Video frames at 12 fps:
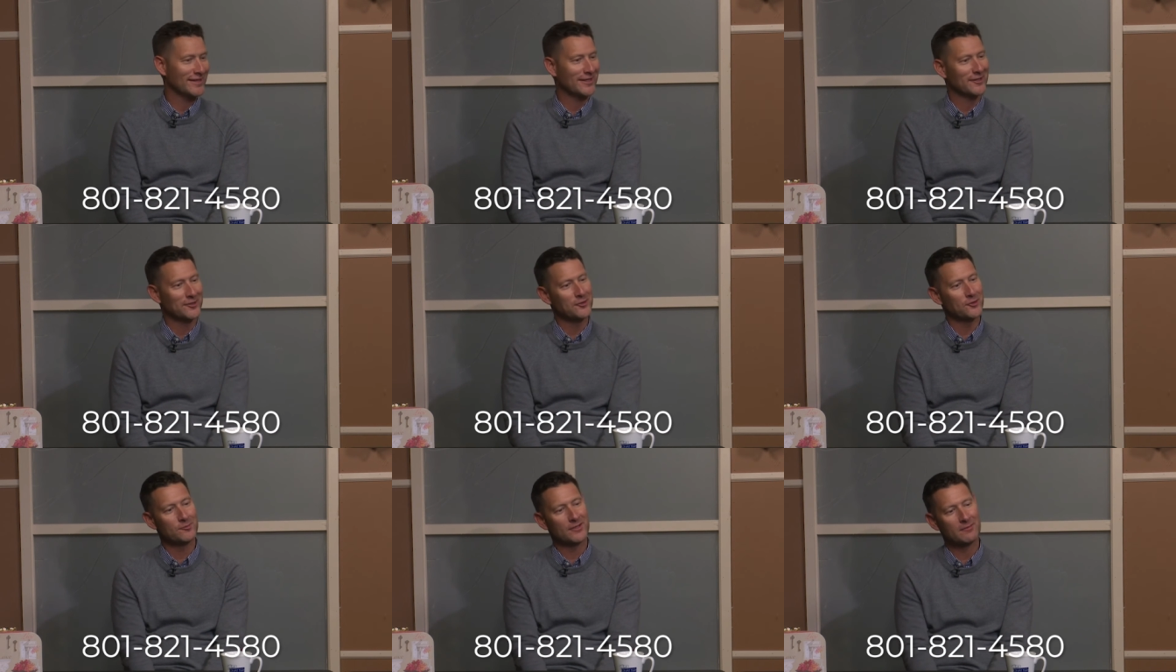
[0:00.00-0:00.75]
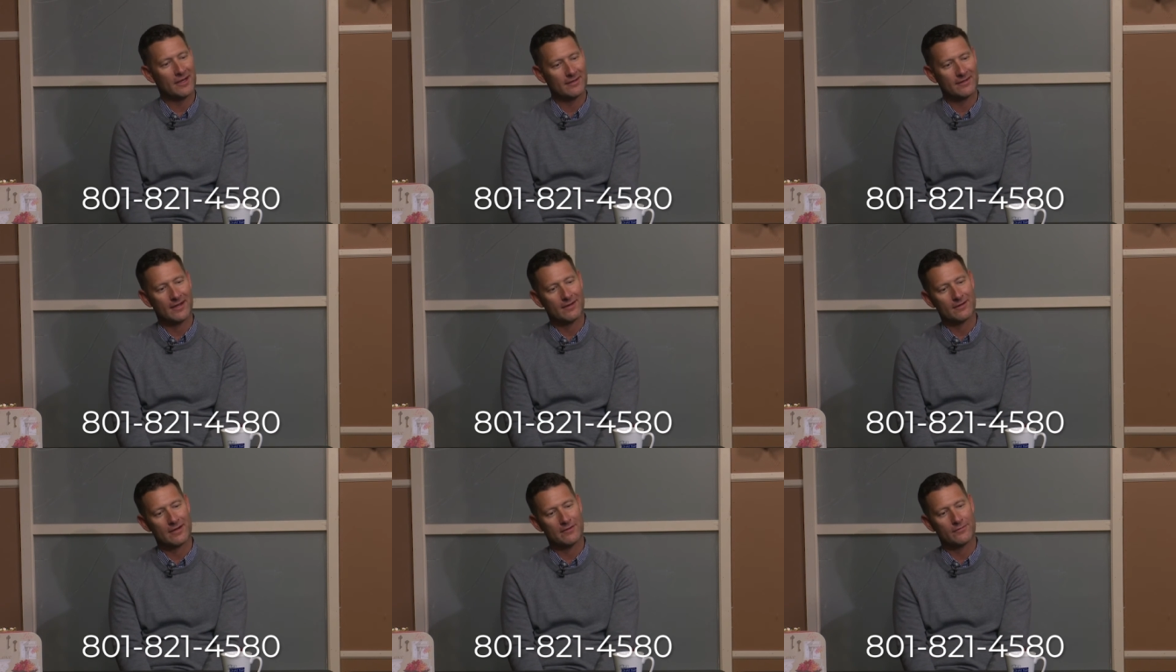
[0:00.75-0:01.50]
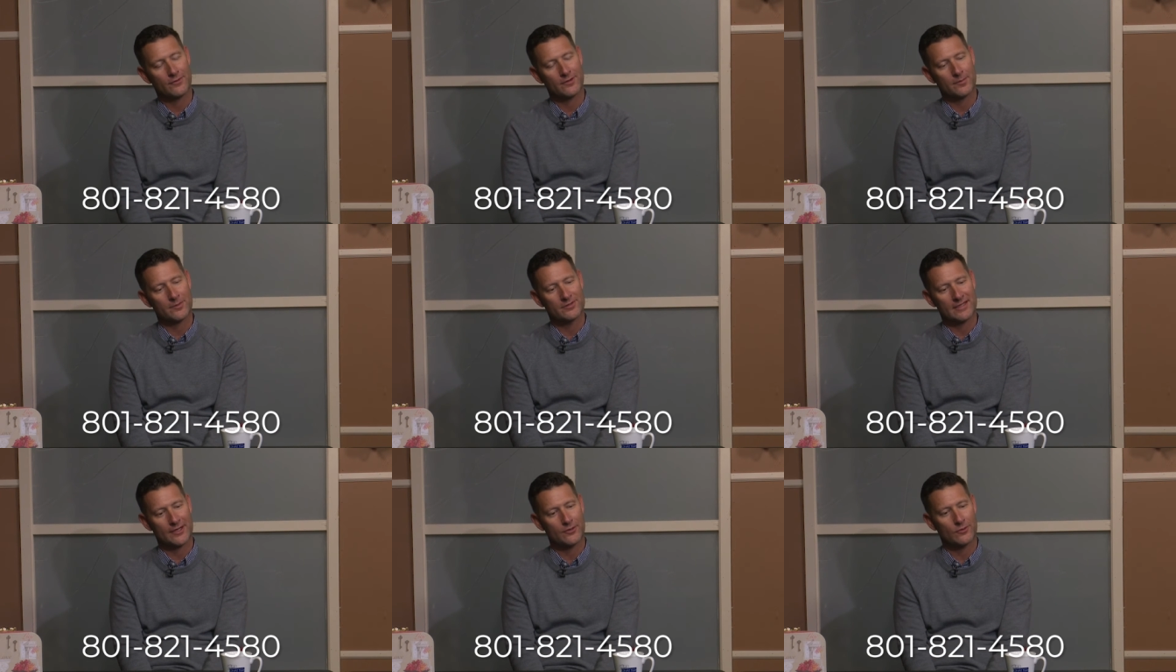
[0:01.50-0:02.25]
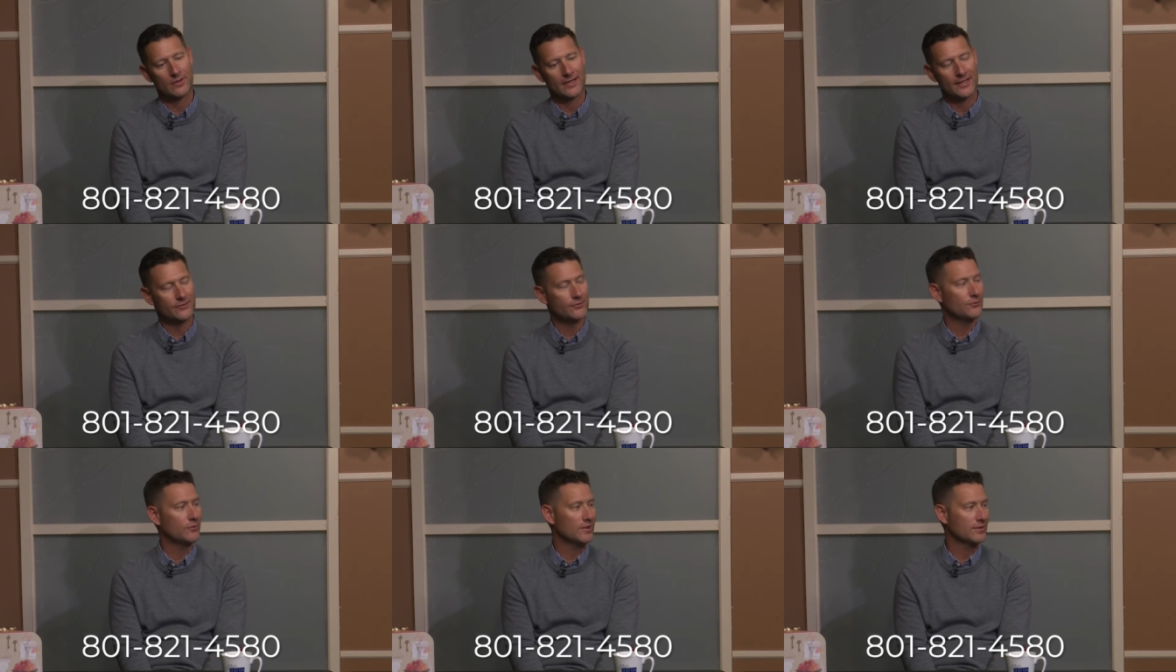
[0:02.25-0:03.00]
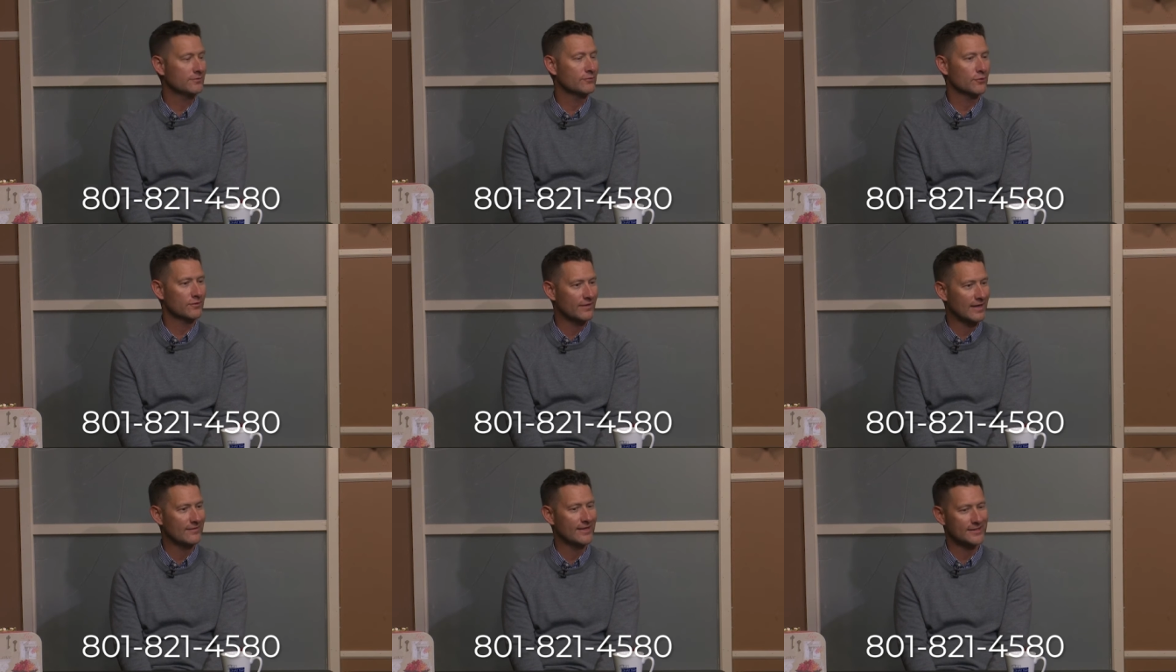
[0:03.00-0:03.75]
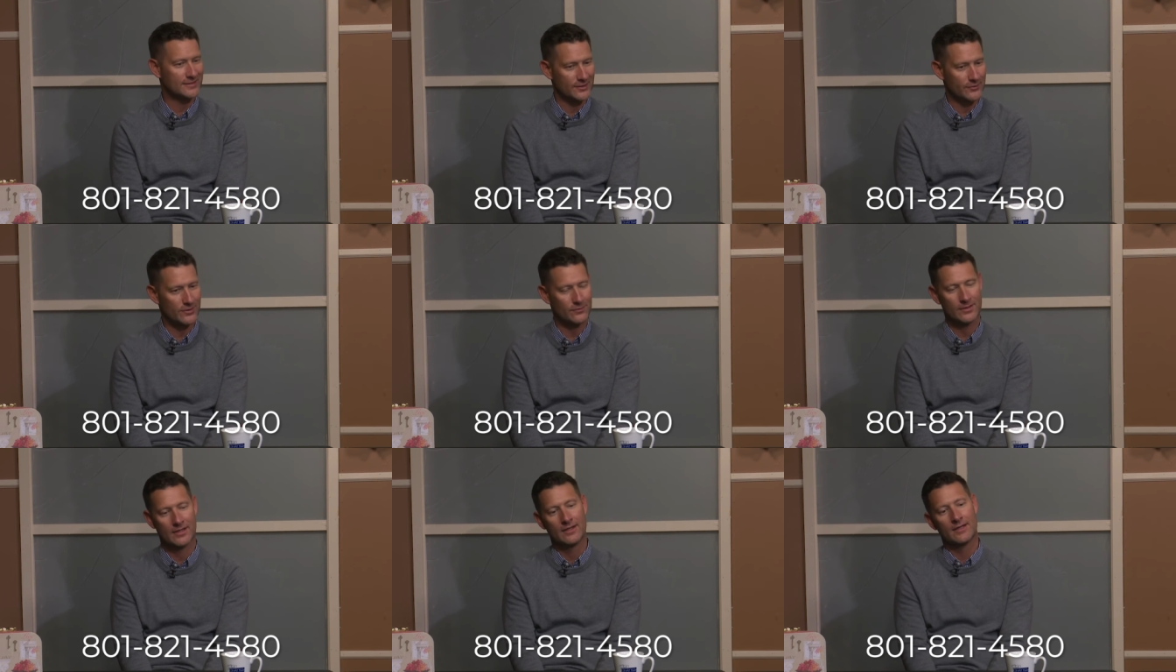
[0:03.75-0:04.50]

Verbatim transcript: They can Google me. My, our, our phone number is 801 821 4580.